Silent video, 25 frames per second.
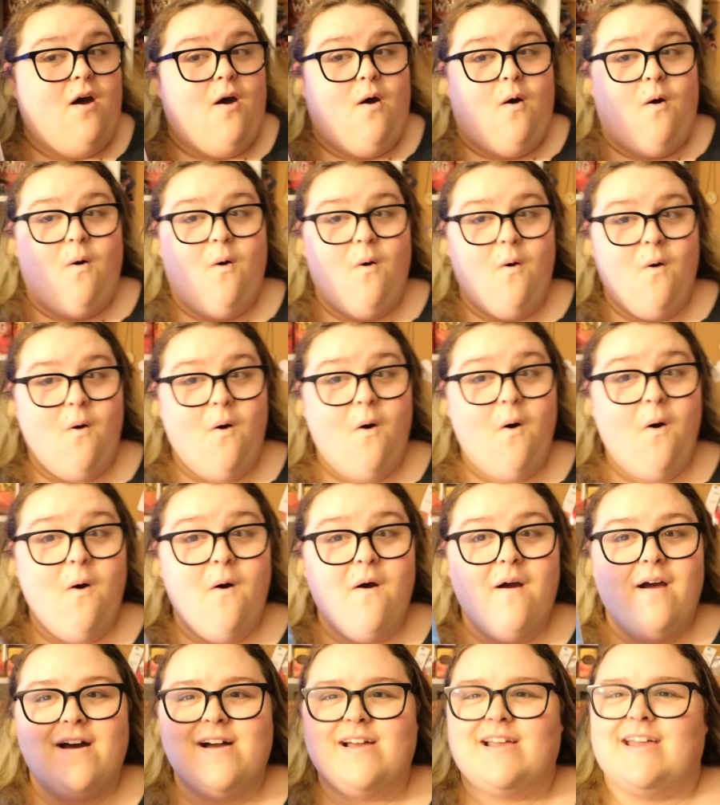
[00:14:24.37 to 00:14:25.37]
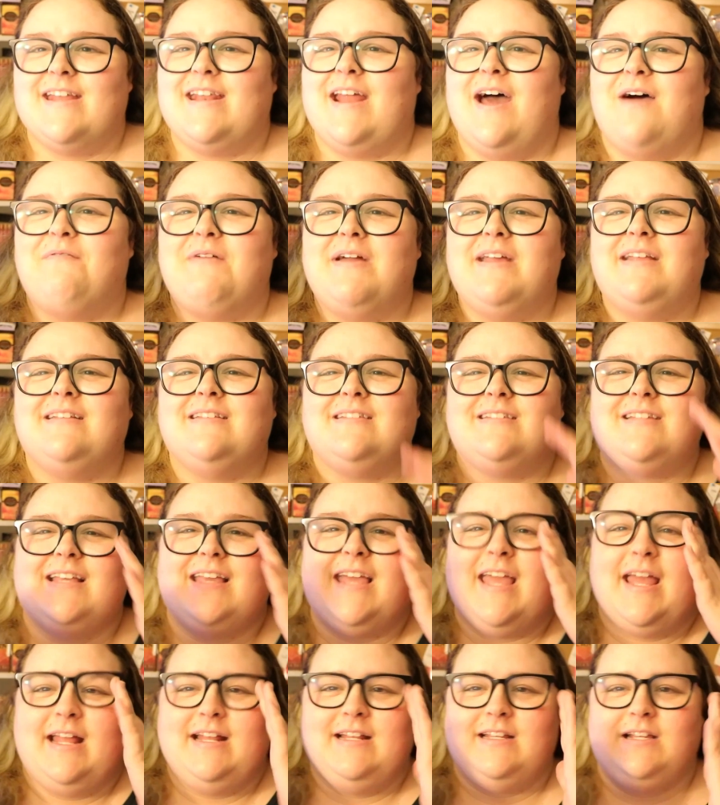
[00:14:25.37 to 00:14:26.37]
whoo, I cannot wait to
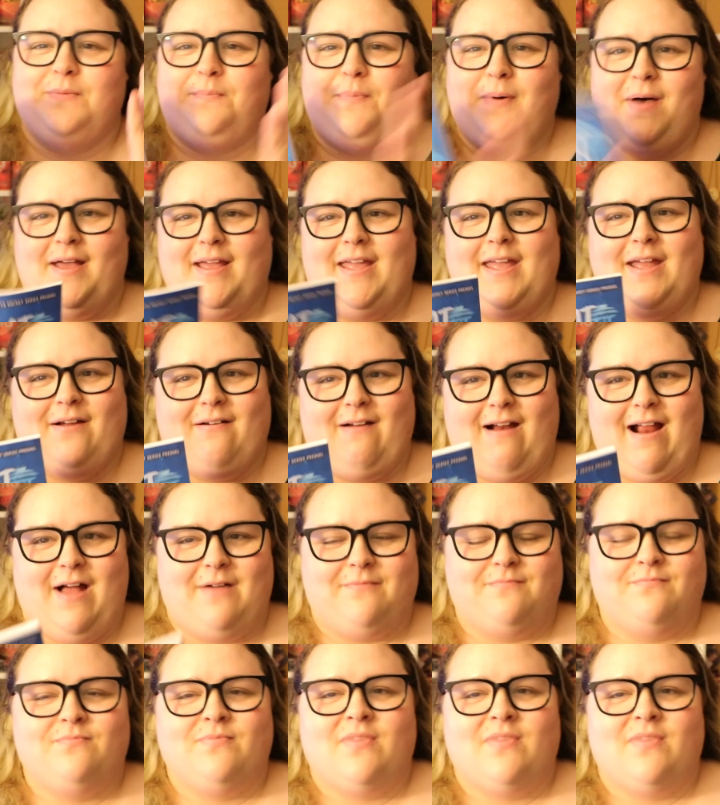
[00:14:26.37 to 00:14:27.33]
get into Pucking Around.